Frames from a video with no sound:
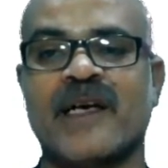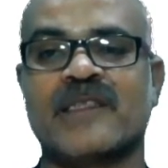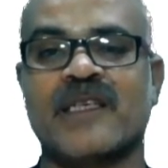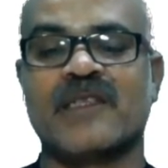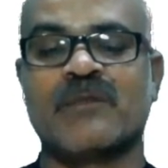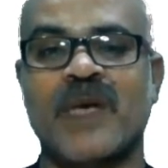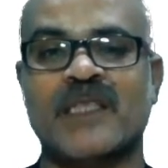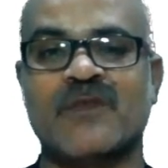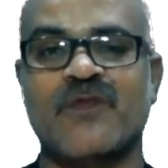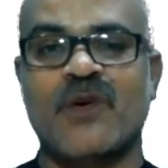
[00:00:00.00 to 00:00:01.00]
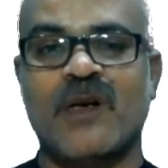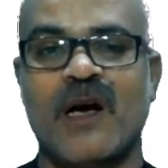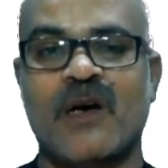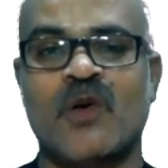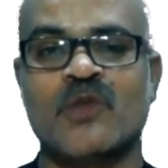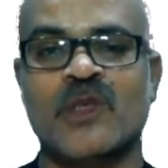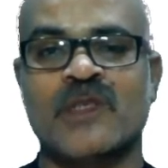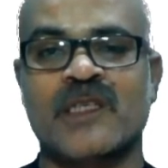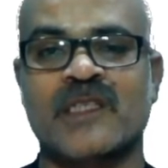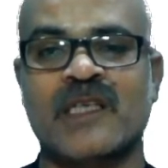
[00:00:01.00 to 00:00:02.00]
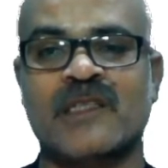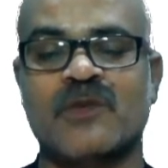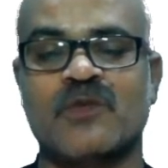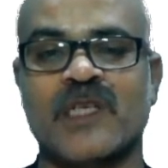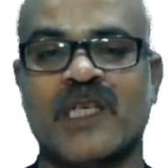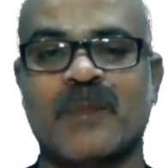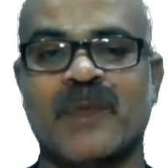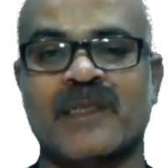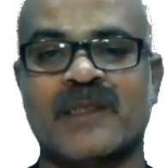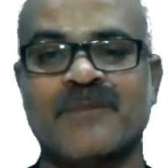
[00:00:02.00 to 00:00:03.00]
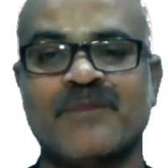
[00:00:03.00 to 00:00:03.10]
S is must for a conjugation reaction to take place.